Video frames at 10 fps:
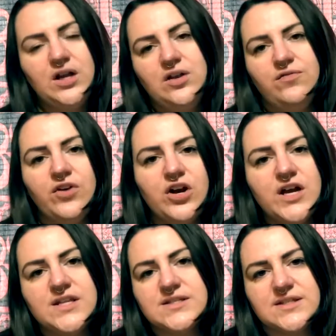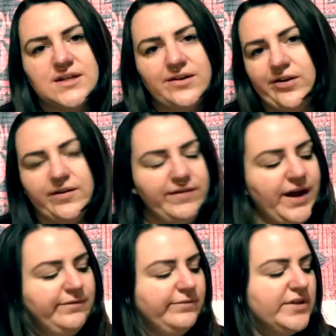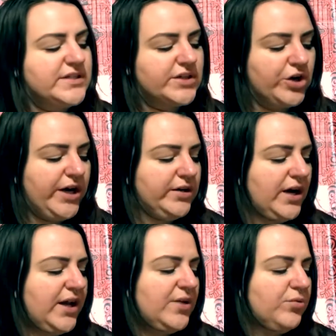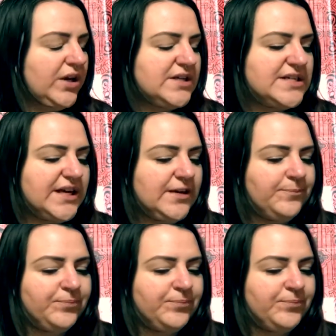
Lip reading: inference and all of that. It's great. I really dig it.